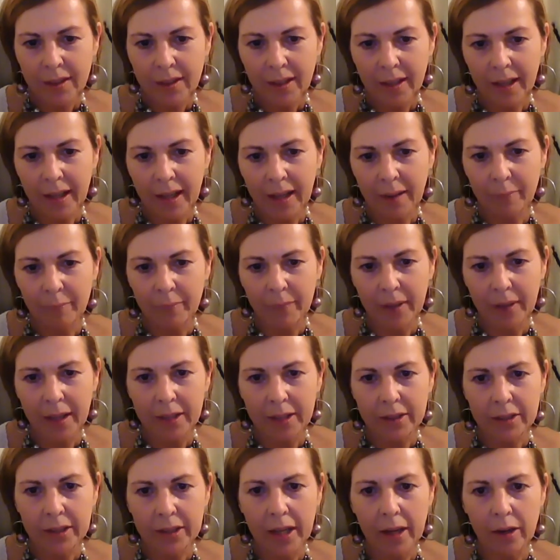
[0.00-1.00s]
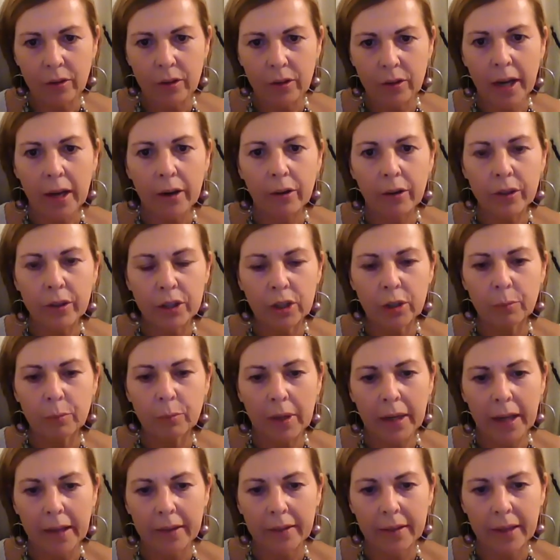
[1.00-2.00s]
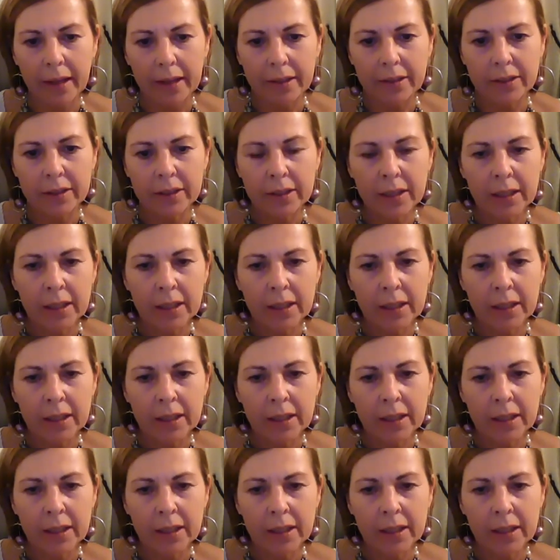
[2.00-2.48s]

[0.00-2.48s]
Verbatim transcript: um, and how how can you plan that